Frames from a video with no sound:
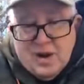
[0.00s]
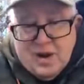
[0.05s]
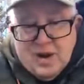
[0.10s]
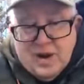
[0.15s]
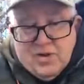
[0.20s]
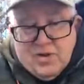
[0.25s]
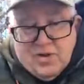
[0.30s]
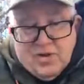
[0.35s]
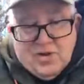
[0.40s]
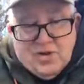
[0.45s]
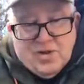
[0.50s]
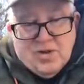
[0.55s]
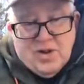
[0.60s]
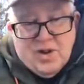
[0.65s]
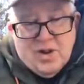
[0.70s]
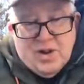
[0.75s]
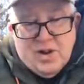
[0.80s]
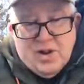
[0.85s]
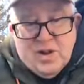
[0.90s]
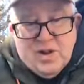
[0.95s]
This
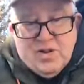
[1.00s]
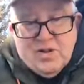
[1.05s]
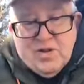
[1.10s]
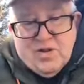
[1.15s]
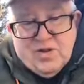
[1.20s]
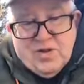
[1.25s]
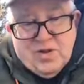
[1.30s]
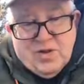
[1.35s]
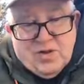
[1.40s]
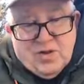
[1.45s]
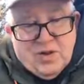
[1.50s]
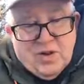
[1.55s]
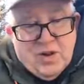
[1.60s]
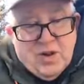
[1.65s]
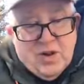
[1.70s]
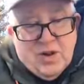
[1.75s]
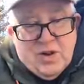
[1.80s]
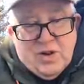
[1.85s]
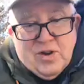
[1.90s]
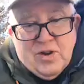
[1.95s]
is
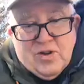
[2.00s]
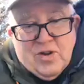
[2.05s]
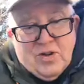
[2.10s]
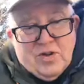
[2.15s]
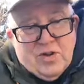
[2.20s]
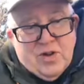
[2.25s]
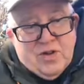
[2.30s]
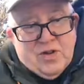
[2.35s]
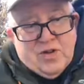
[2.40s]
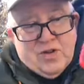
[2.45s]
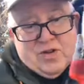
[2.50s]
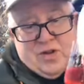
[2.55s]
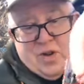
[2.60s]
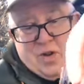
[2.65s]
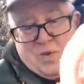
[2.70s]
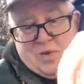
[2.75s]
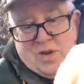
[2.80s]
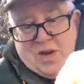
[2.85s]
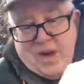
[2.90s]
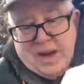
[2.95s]
just
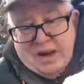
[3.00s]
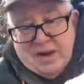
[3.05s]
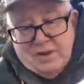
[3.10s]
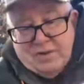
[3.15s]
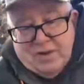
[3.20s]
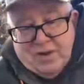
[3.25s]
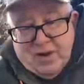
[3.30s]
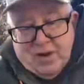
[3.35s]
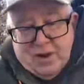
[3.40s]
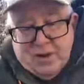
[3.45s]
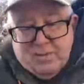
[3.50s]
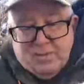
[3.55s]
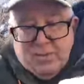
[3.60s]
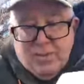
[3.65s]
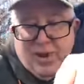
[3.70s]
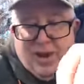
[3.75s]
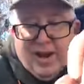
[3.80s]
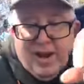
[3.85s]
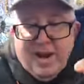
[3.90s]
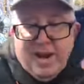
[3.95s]
so colorful and
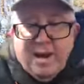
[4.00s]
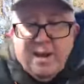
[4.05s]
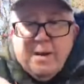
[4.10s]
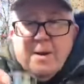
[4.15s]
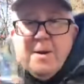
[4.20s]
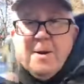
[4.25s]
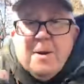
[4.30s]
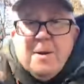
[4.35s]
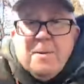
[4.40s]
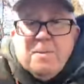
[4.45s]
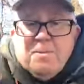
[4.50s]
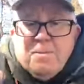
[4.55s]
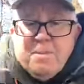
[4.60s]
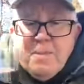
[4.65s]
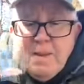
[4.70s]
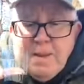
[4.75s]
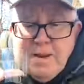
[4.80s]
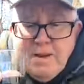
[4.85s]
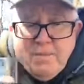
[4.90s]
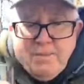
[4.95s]

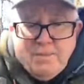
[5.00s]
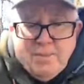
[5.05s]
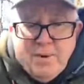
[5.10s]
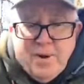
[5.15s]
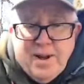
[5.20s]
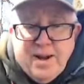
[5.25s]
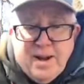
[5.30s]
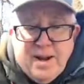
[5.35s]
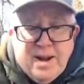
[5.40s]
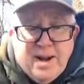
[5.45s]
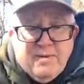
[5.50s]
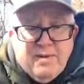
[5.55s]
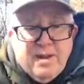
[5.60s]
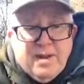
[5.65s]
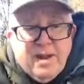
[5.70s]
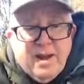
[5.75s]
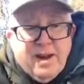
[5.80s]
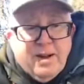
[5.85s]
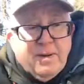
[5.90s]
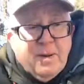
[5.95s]
pretty and
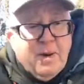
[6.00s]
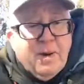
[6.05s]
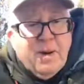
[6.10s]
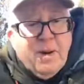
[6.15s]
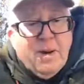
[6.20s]
everything.